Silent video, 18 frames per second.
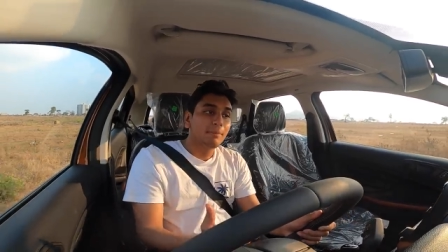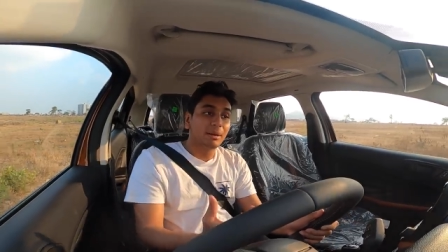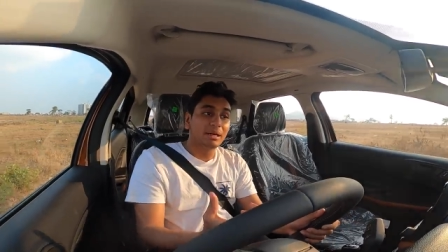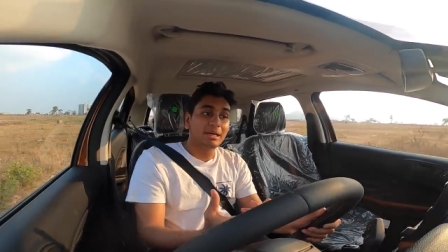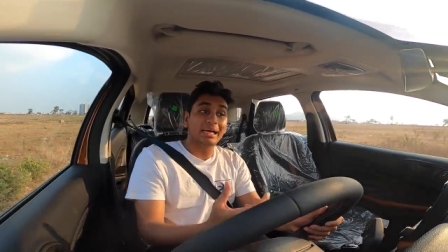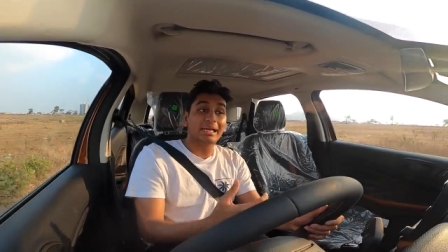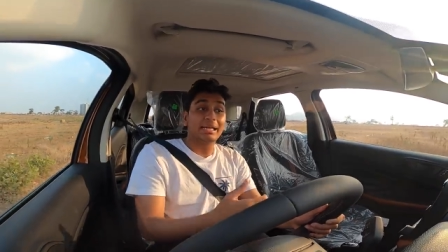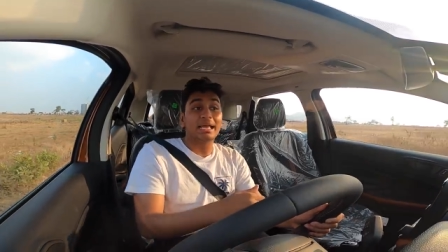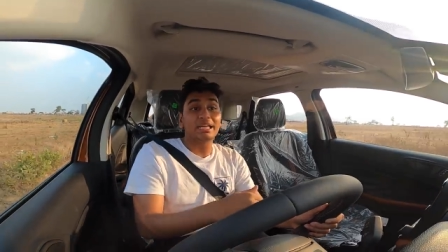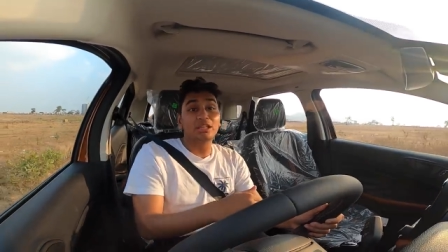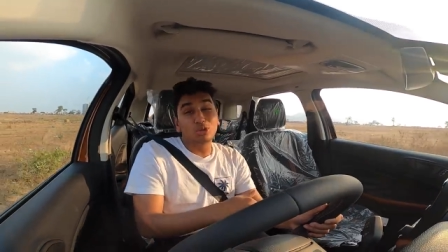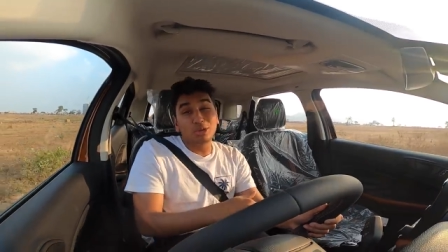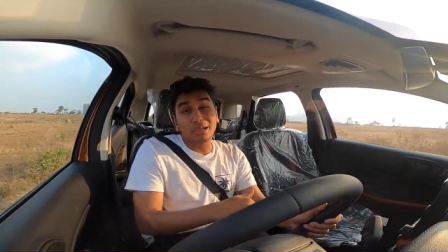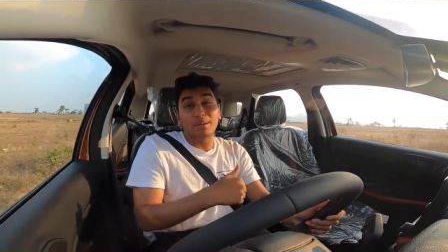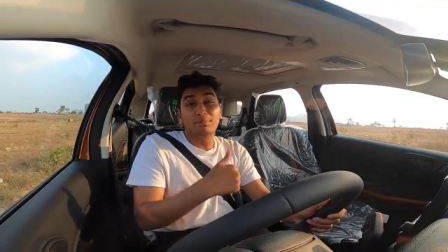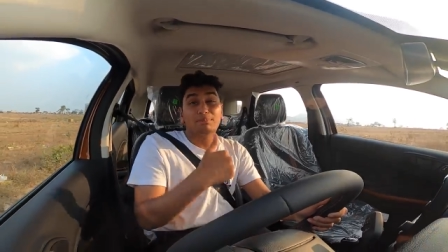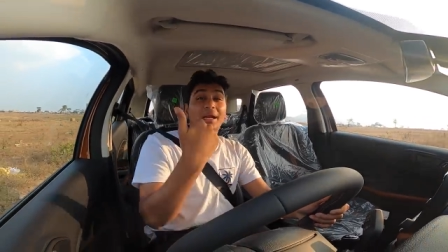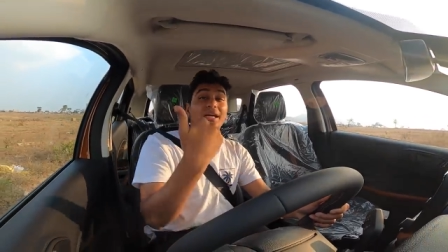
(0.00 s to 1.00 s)
but again you
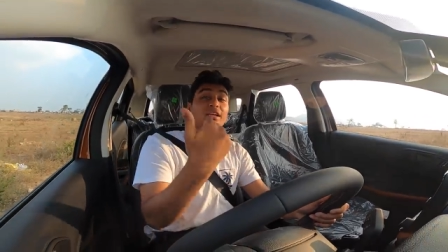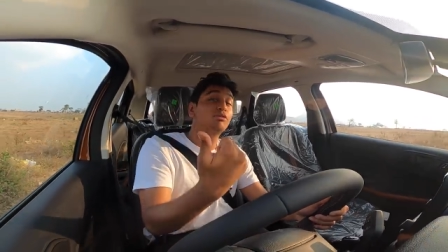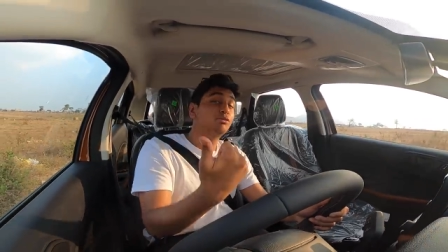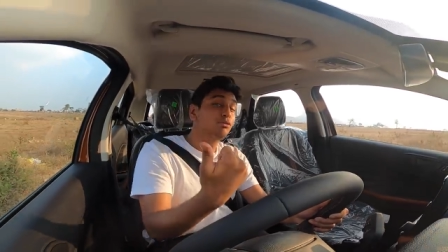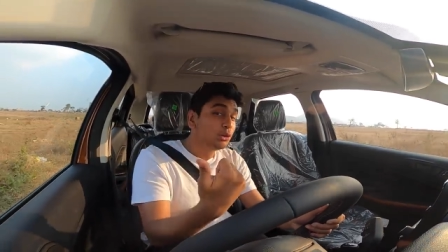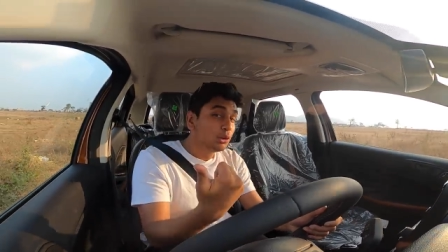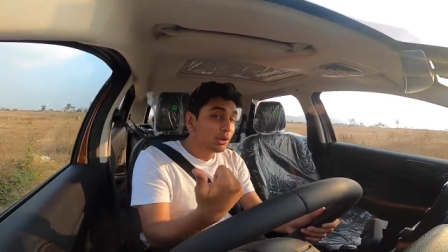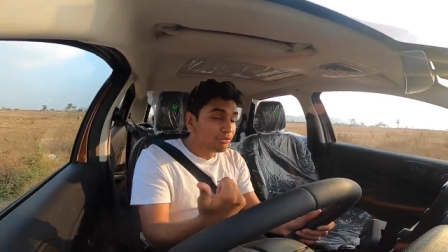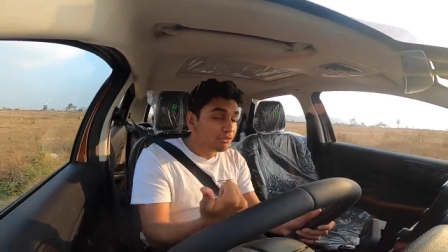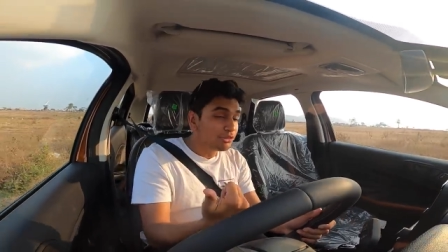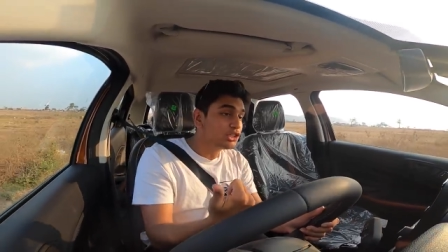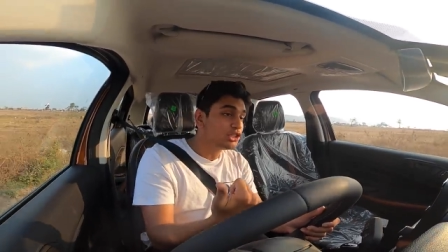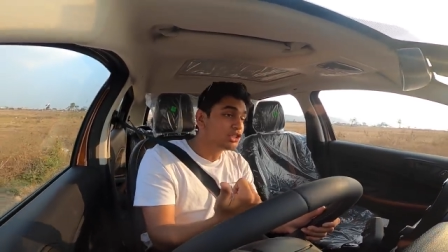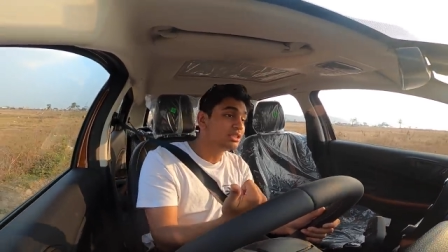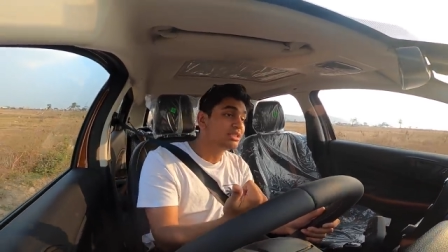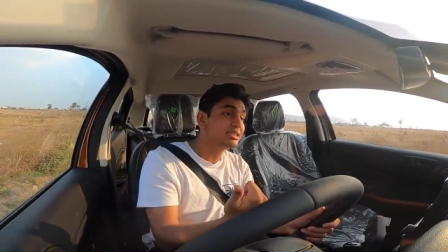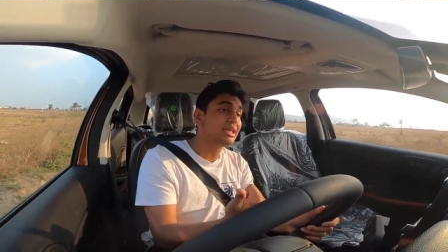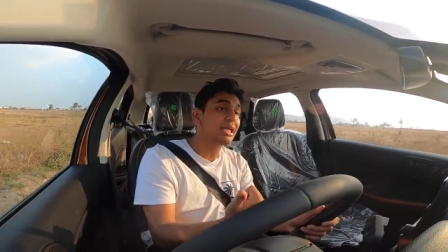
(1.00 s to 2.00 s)
get better fuel
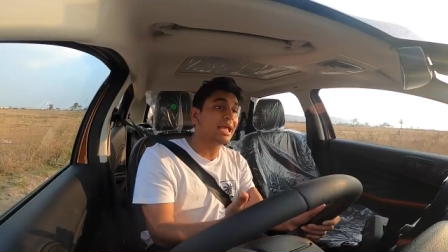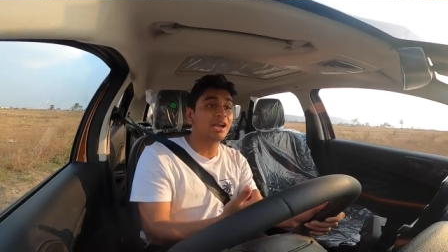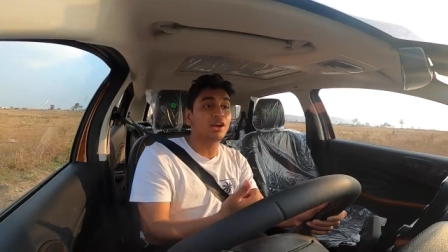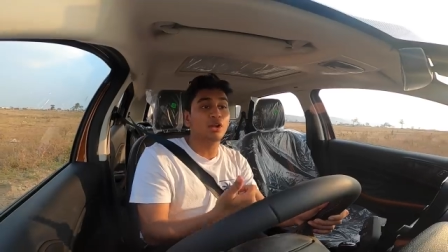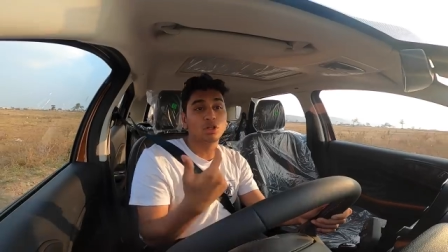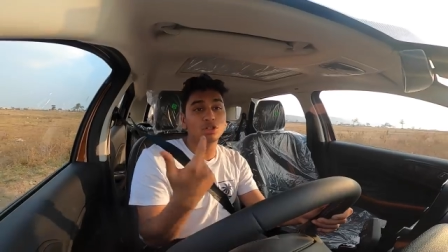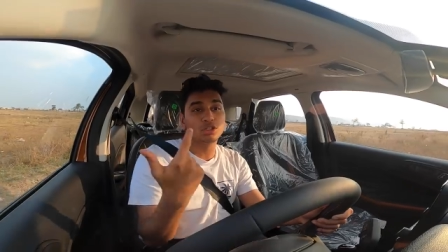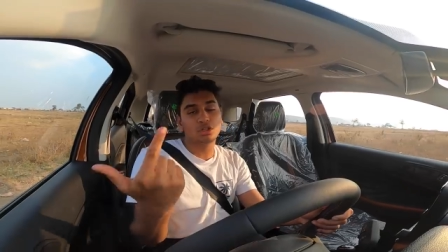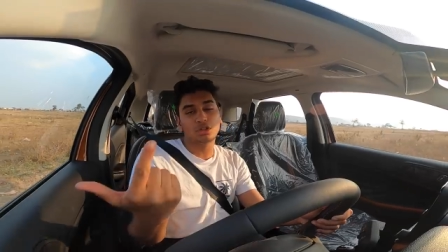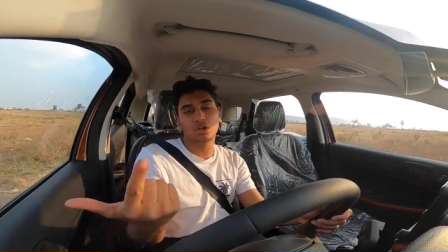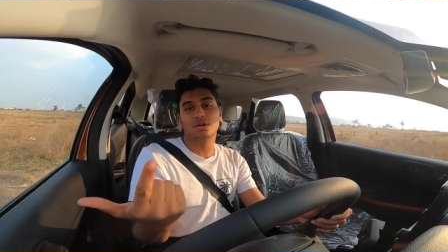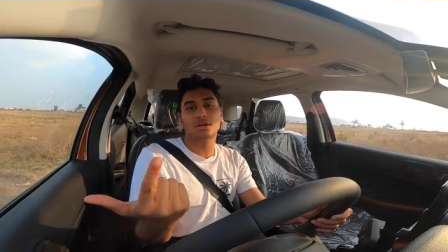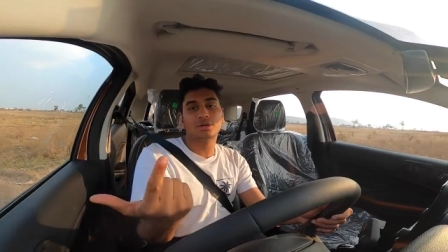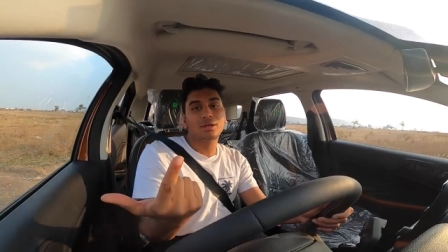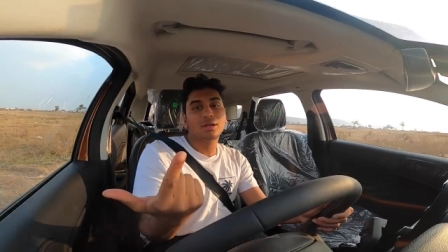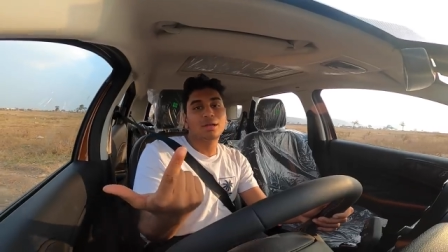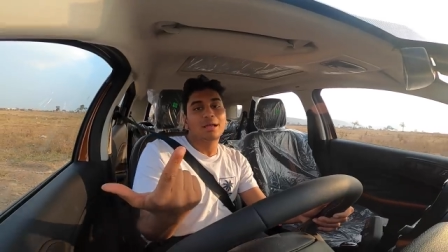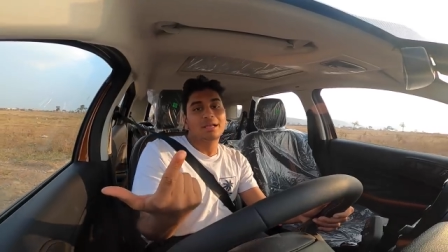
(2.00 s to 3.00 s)
efficiency and also
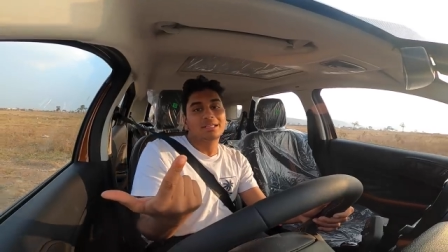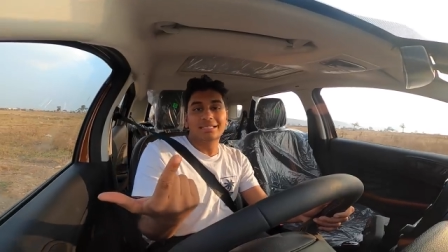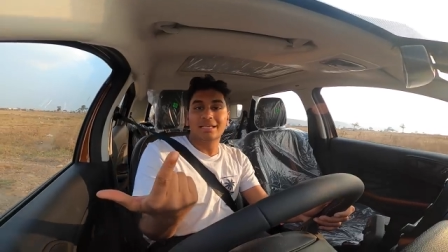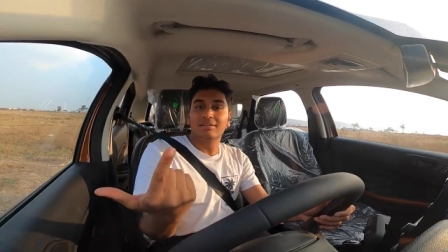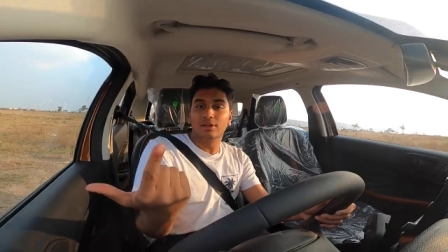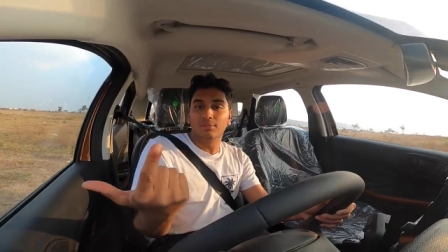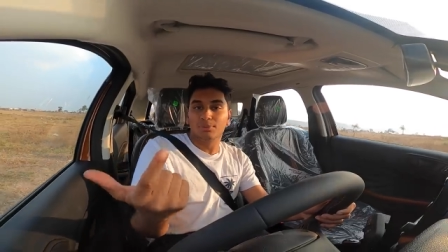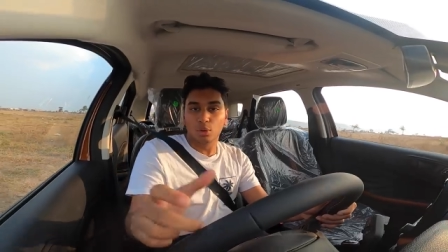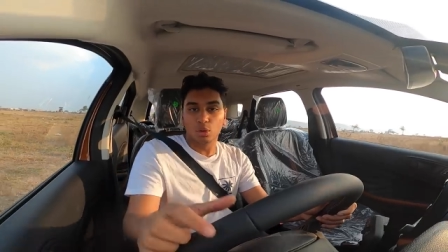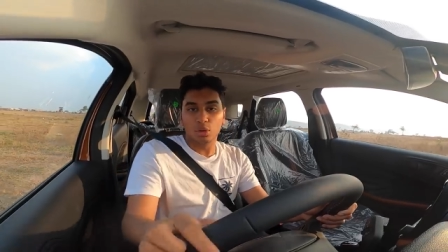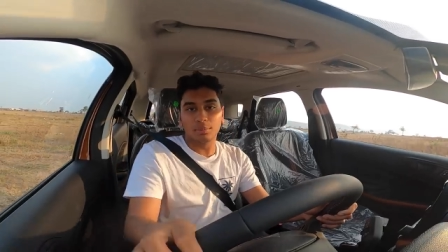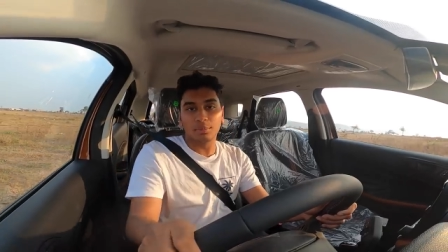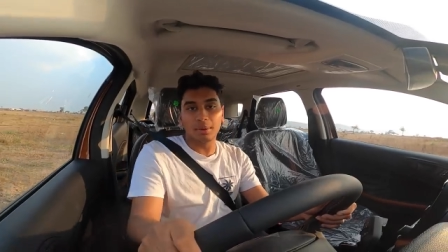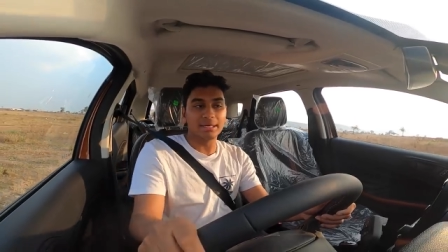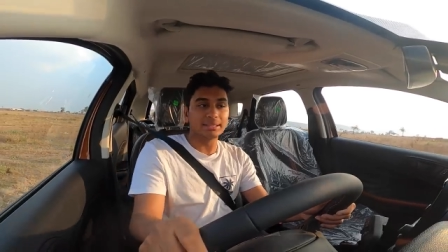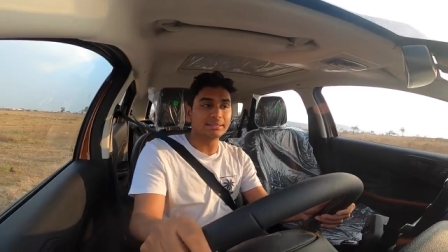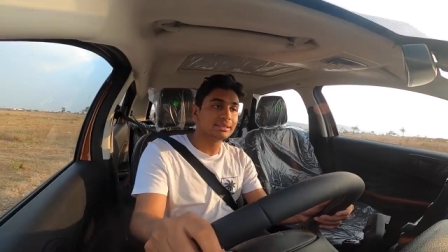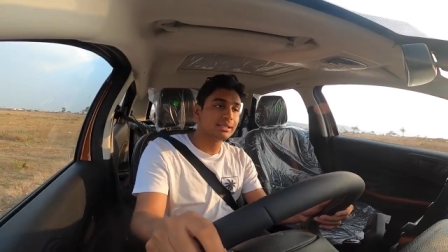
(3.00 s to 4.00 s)
you're saving polar
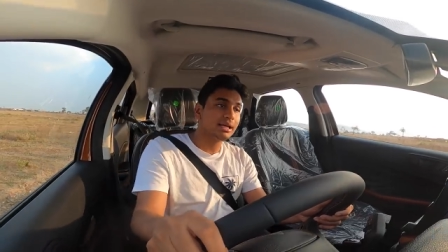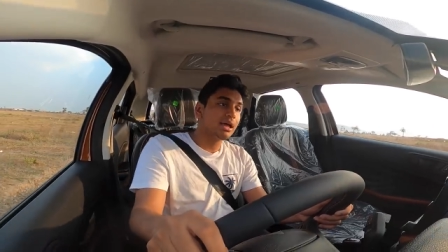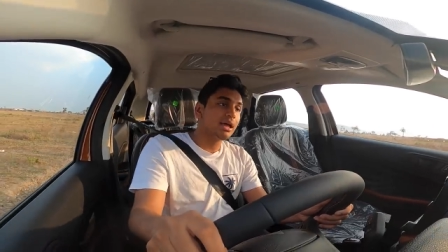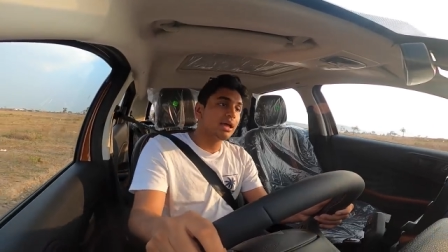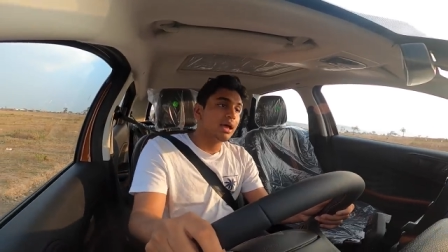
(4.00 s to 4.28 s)
bears.